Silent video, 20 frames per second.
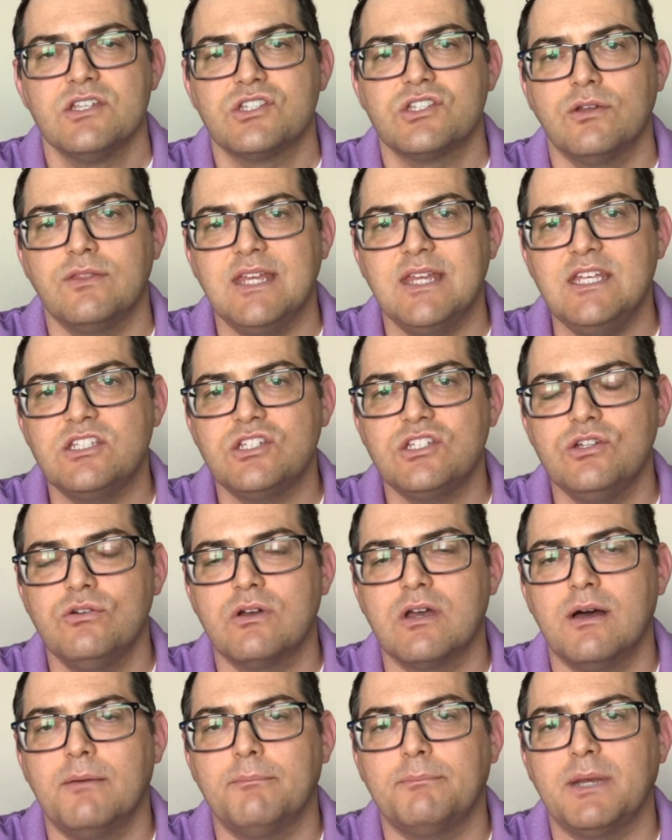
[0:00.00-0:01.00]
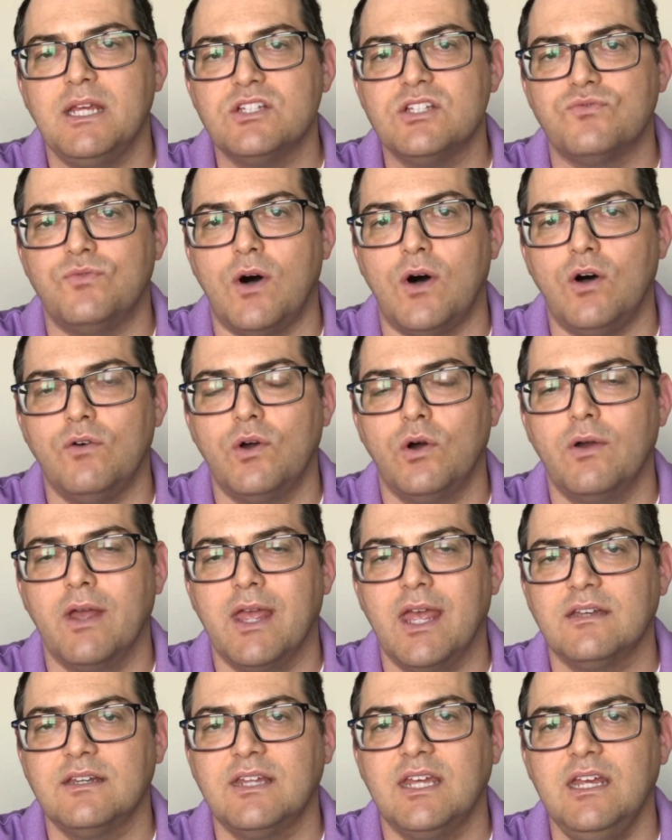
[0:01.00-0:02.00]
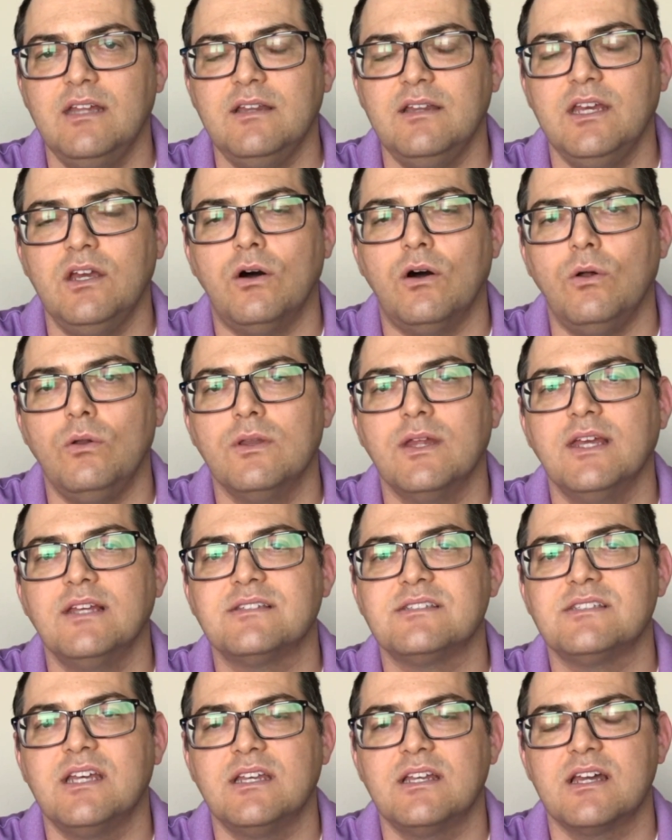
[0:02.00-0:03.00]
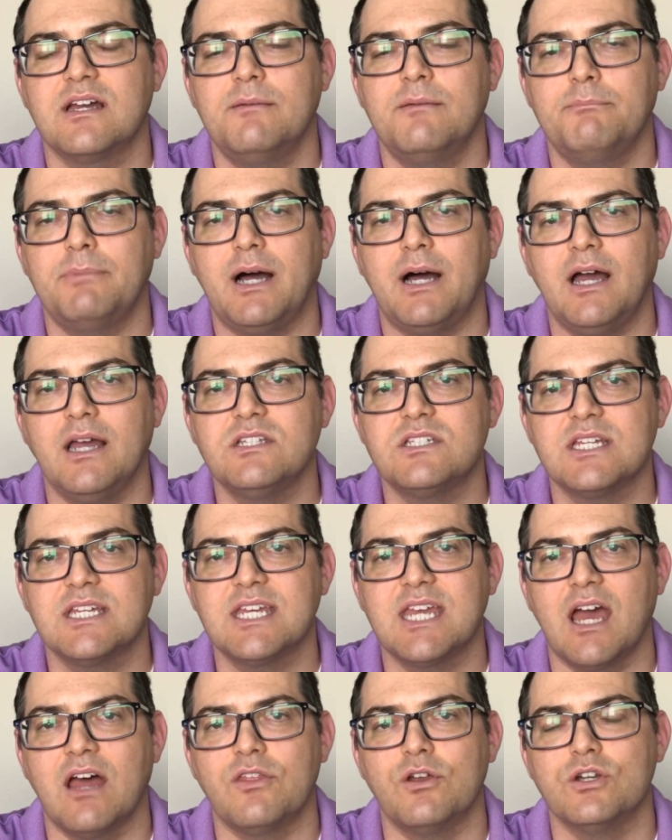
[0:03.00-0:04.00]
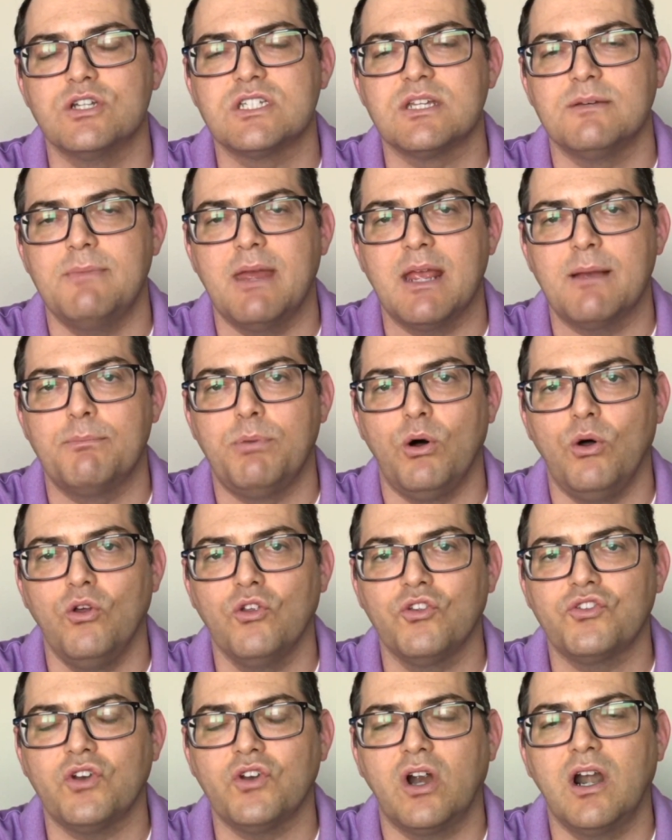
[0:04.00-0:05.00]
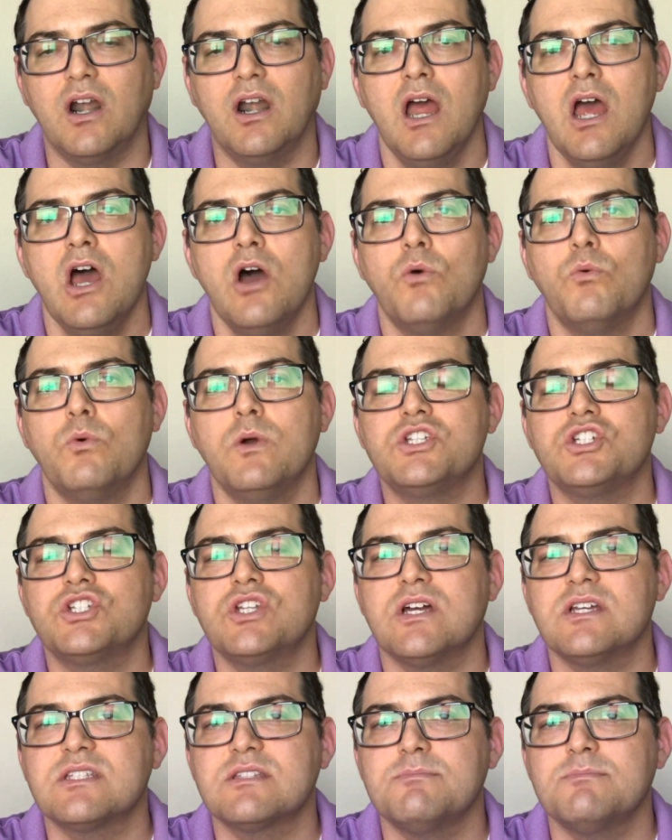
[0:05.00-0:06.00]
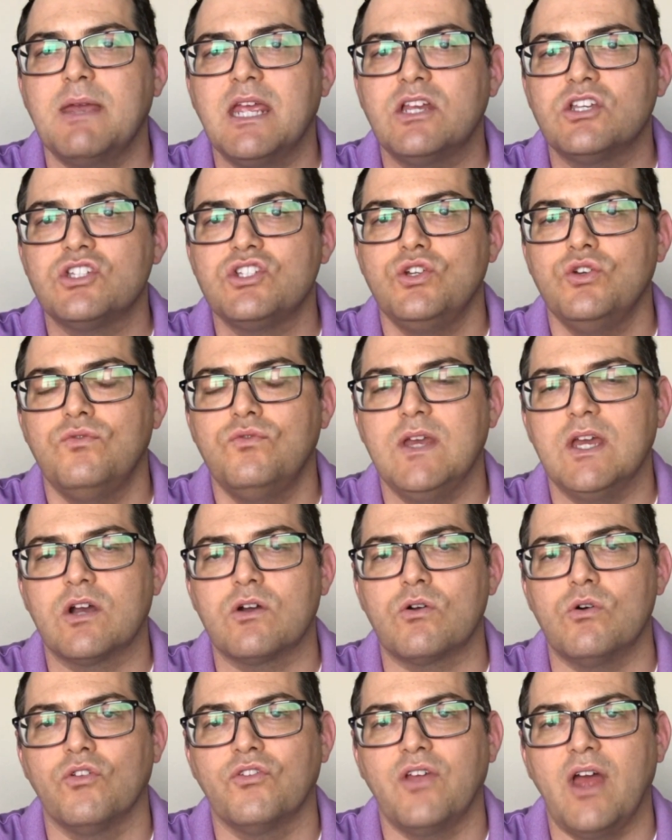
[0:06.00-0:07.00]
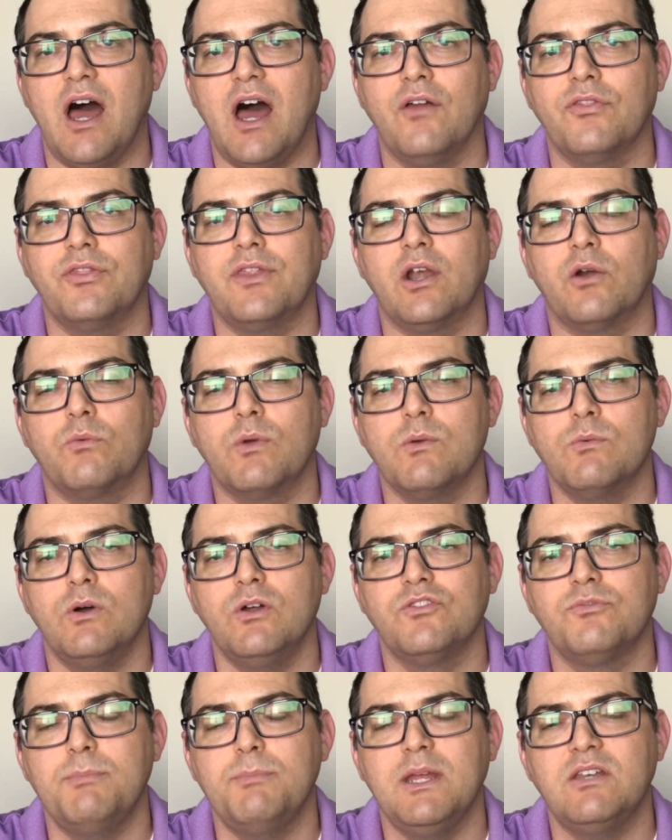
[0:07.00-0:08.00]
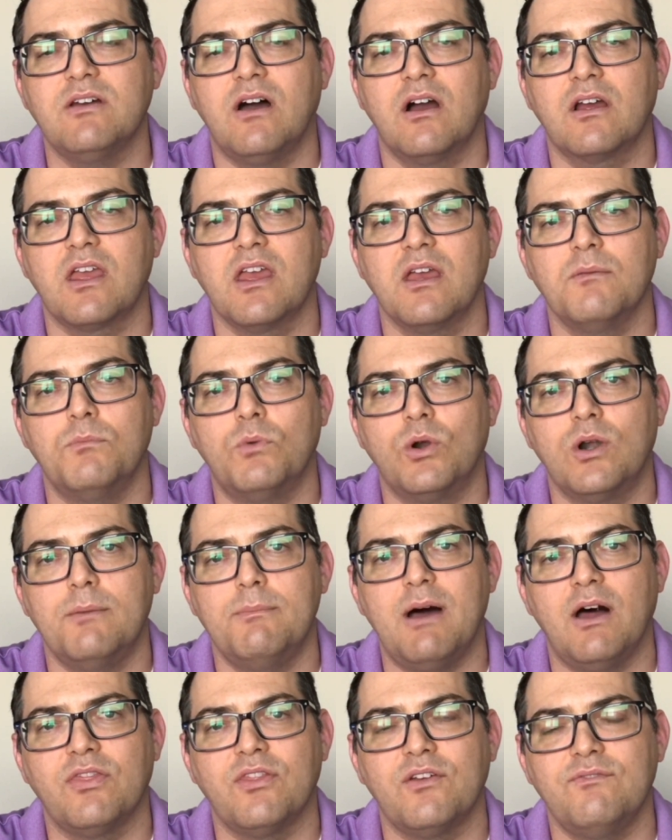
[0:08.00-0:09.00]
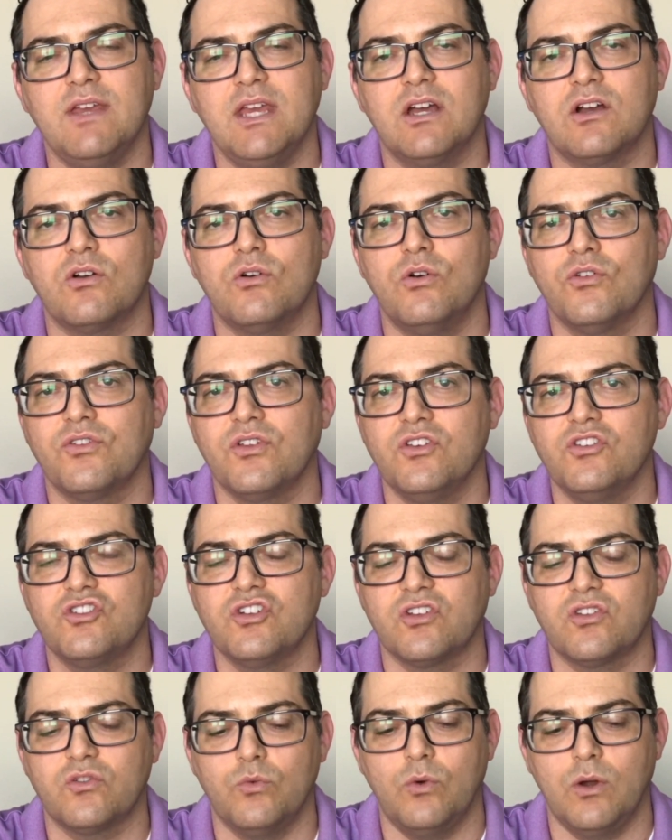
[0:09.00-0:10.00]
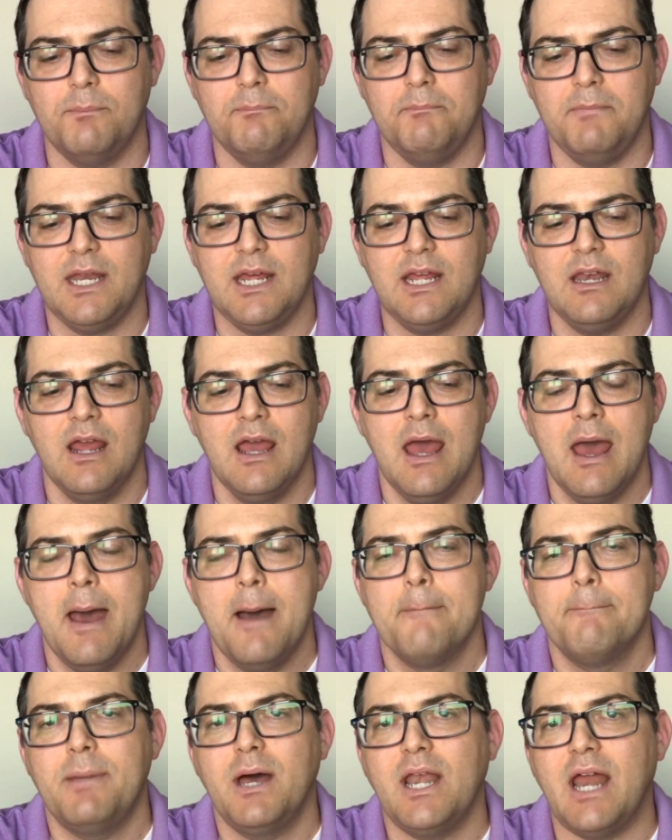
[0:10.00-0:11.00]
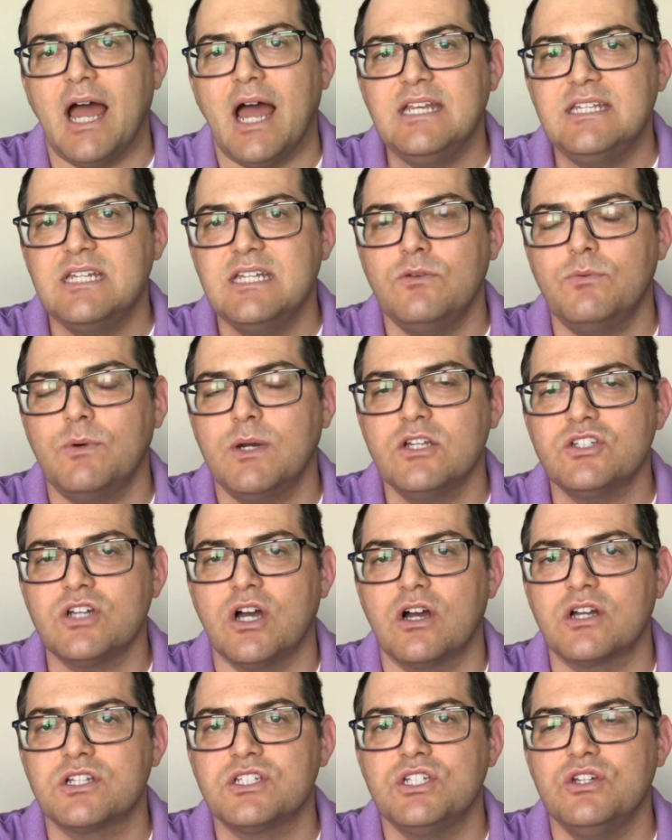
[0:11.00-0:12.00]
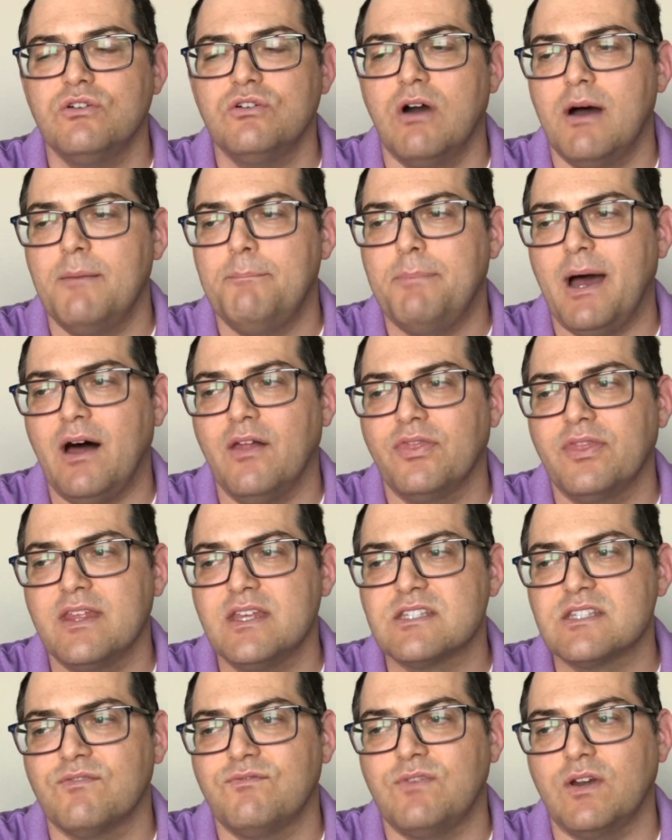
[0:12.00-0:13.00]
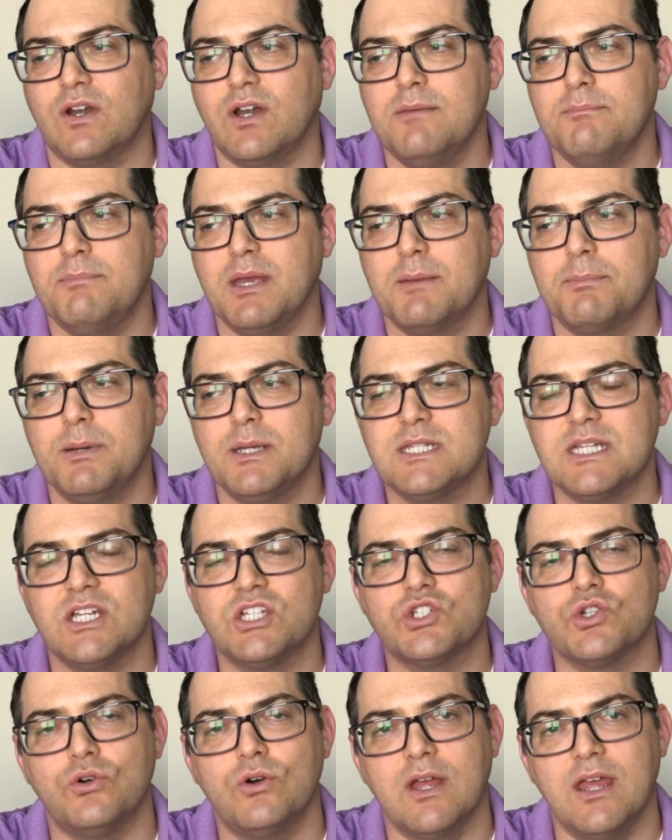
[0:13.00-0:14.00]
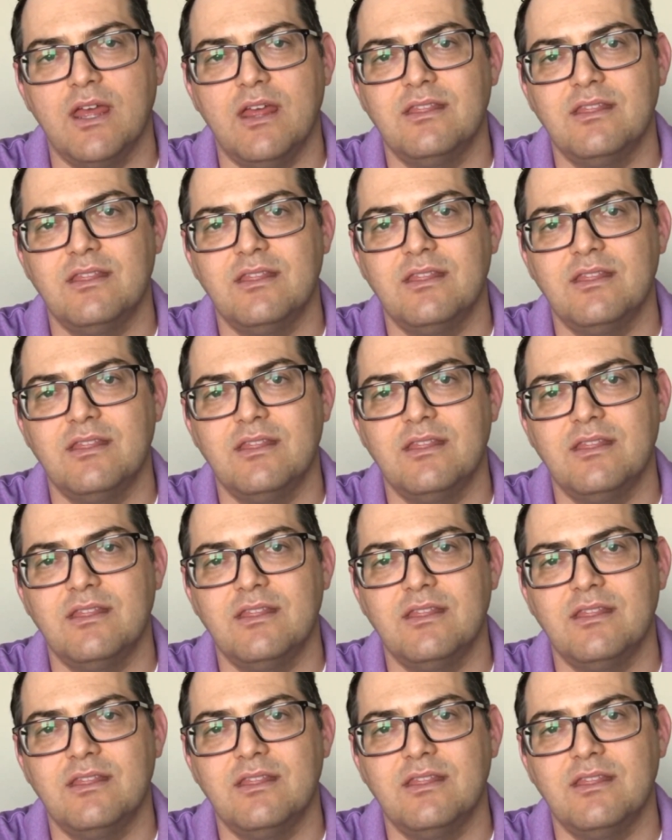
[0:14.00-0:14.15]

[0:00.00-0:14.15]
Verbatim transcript: So these two companies, Volvo and Geely Holdings, did come combined together to make Polestar, which does make two vehicles out there. We will be talking more about the vehicles in just one minute, but I did to talk to you about this very big potential